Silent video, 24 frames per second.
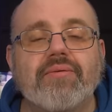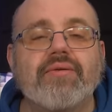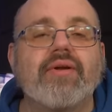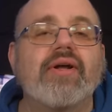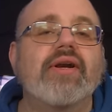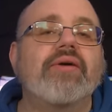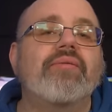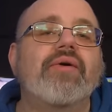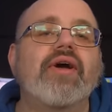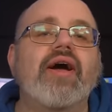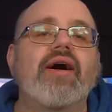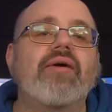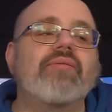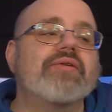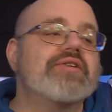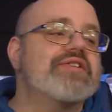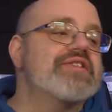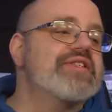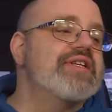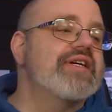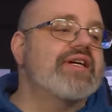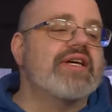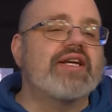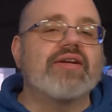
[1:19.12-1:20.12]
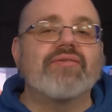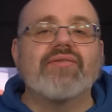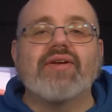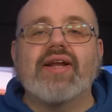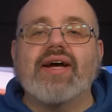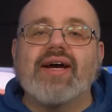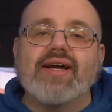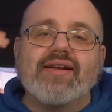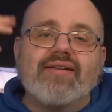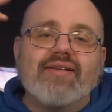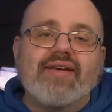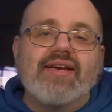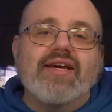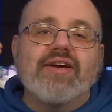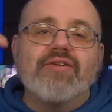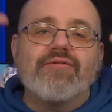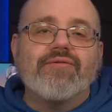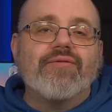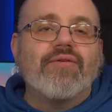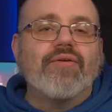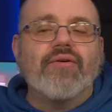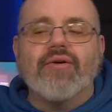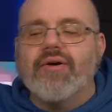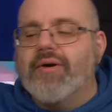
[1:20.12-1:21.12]
Well, anyway, I was thinking of an idea
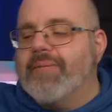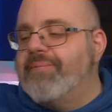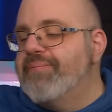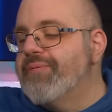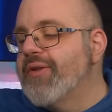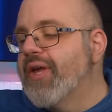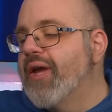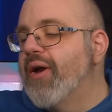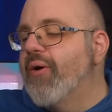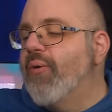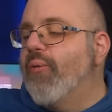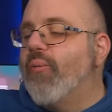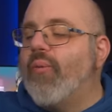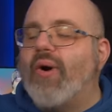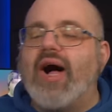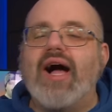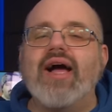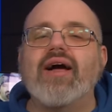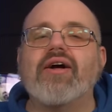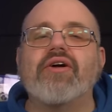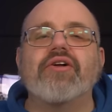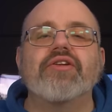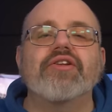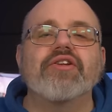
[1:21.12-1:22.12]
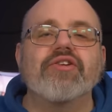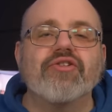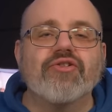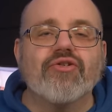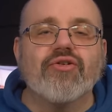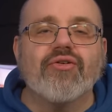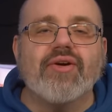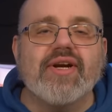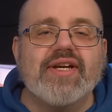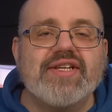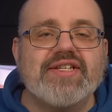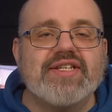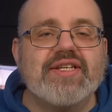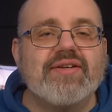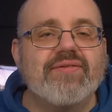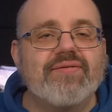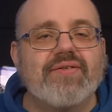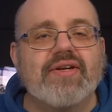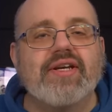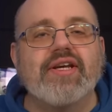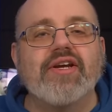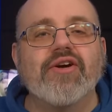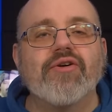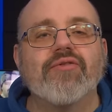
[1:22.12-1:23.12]
for a wild and crazy
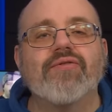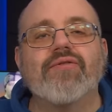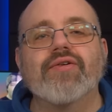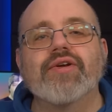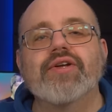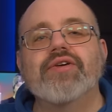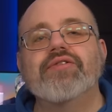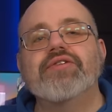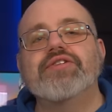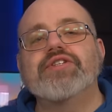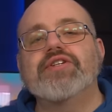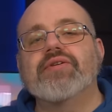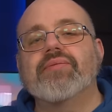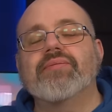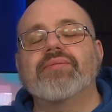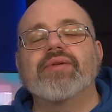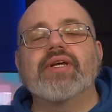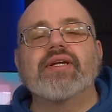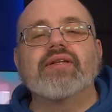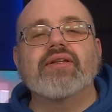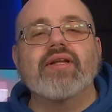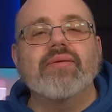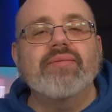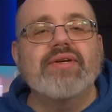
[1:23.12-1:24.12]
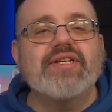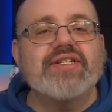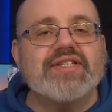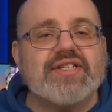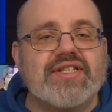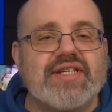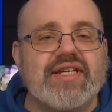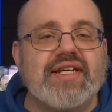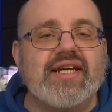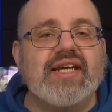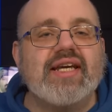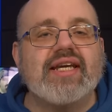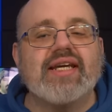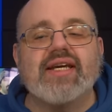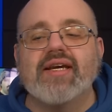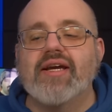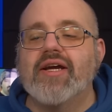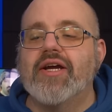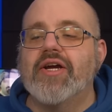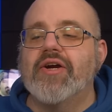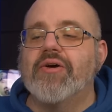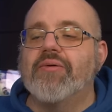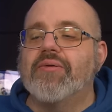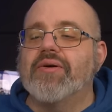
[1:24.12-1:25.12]
video for YouTube. I'm like, let me see
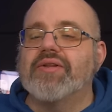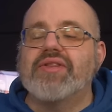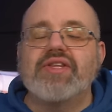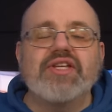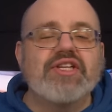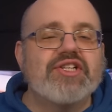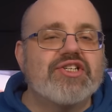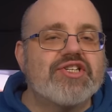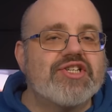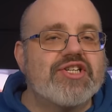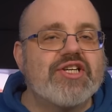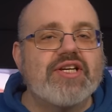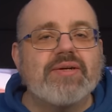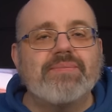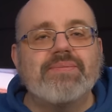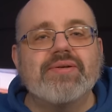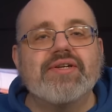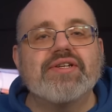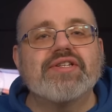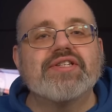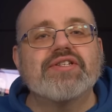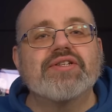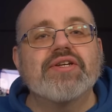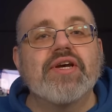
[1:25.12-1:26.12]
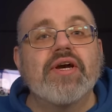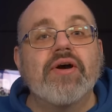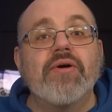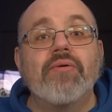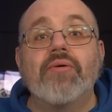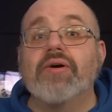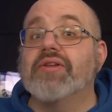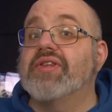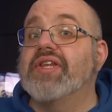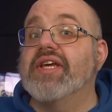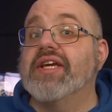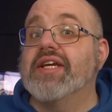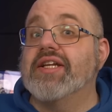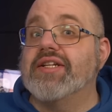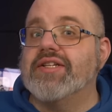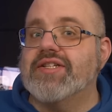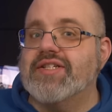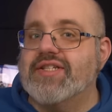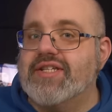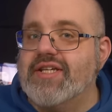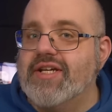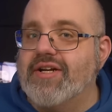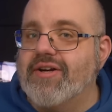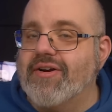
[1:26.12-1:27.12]
what the cheapest, what they
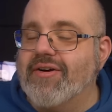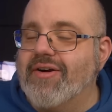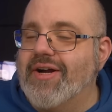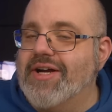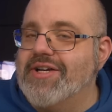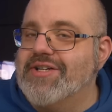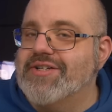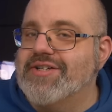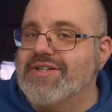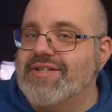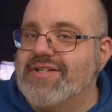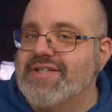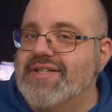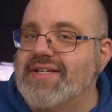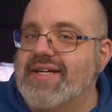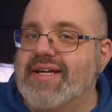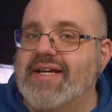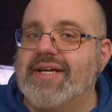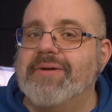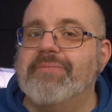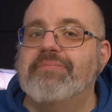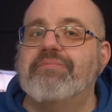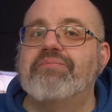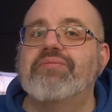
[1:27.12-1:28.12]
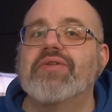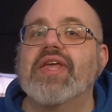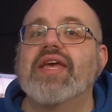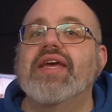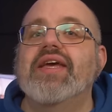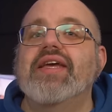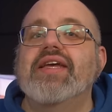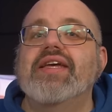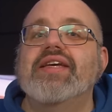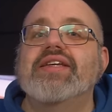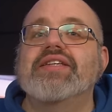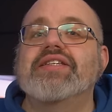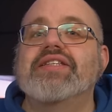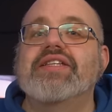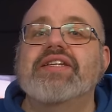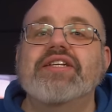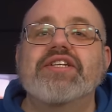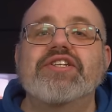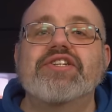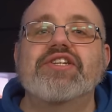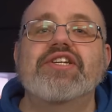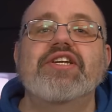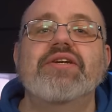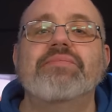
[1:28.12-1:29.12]
consider, I should say, is the
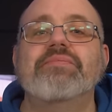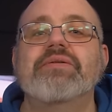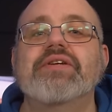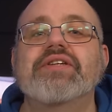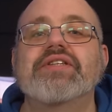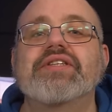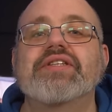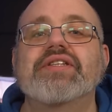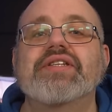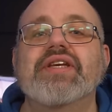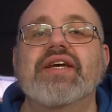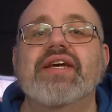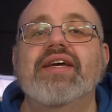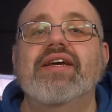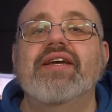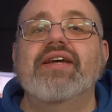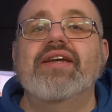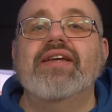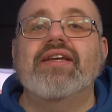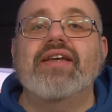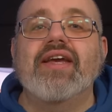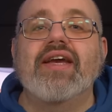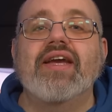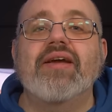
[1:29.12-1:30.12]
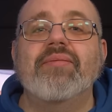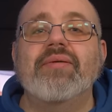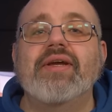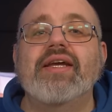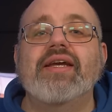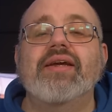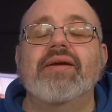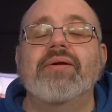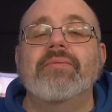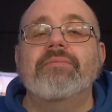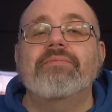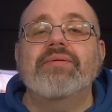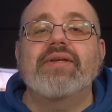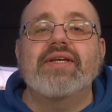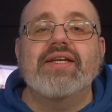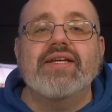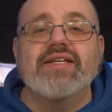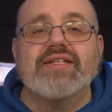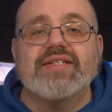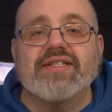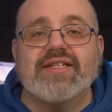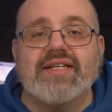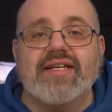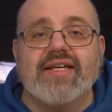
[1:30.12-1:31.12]
cheapest gaming
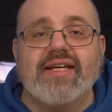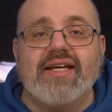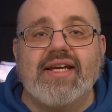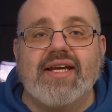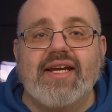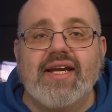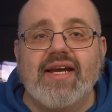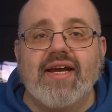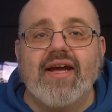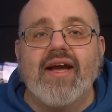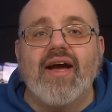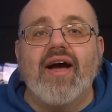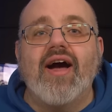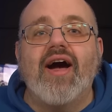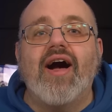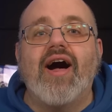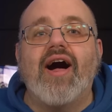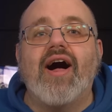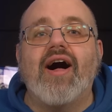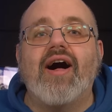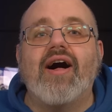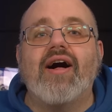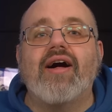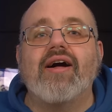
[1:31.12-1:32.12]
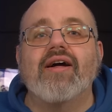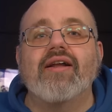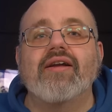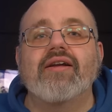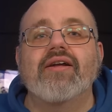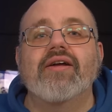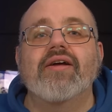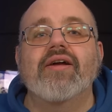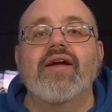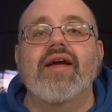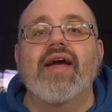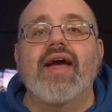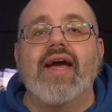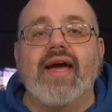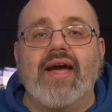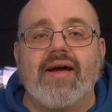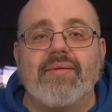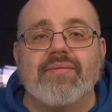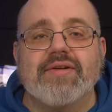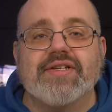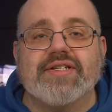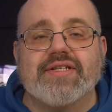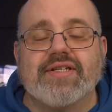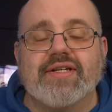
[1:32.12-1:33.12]
PC on
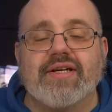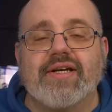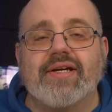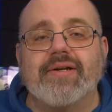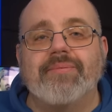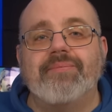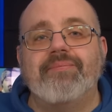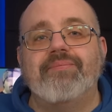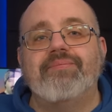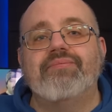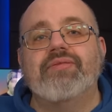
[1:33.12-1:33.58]
Amazon.